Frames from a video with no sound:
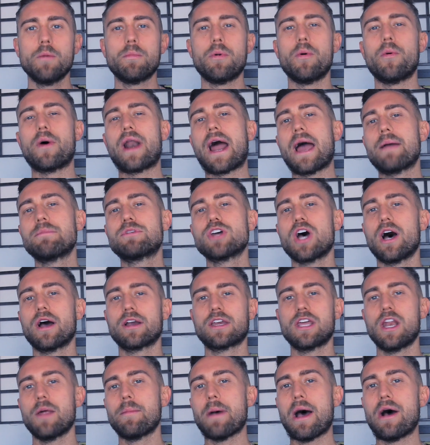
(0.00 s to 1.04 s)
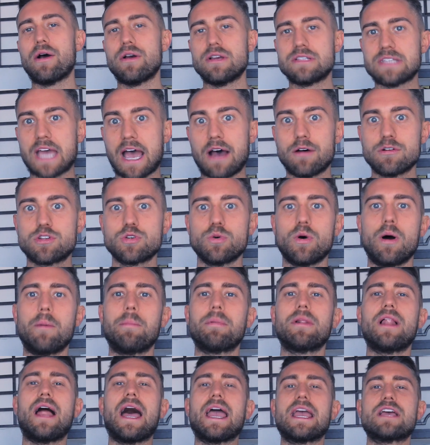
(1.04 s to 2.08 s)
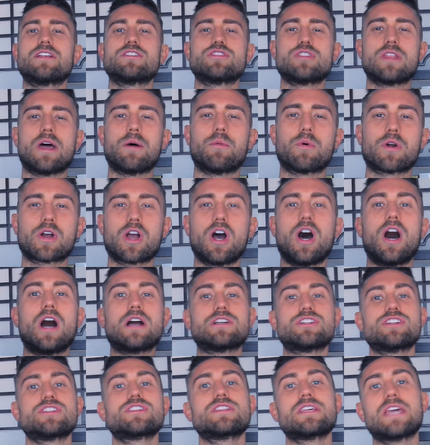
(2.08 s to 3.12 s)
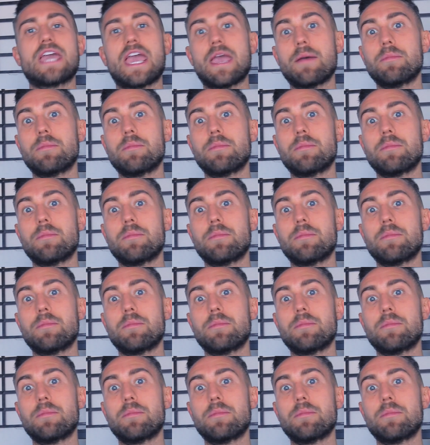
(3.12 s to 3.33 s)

but what I'm talking about is how to apply it so that we're consciously